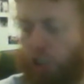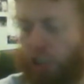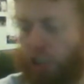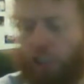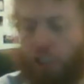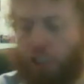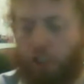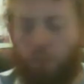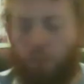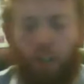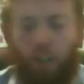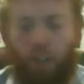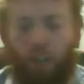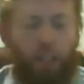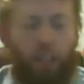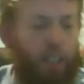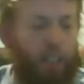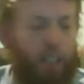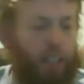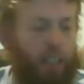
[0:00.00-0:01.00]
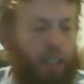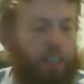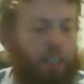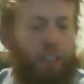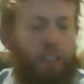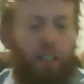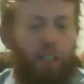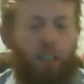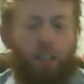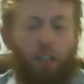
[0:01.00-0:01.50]
and stuff like that,
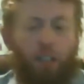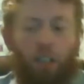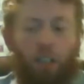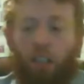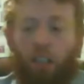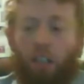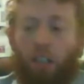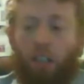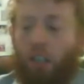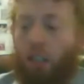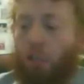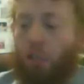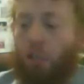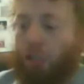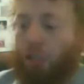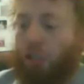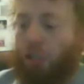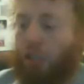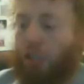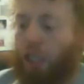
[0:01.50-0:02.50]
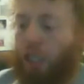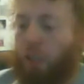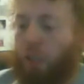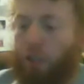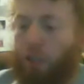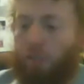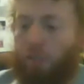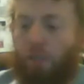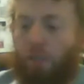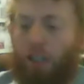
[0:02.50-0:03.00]
and you must deal
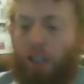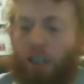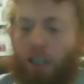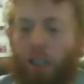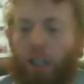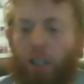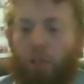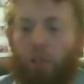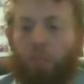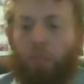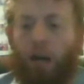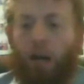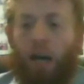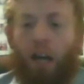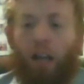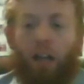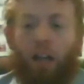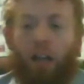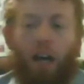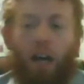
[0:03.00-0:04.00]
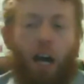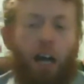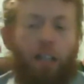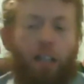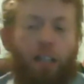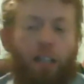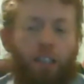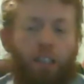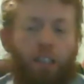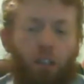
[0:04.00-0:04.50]
with um,
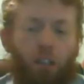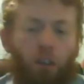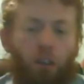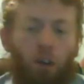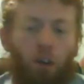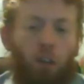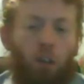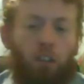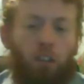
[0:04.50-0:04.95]
artists of all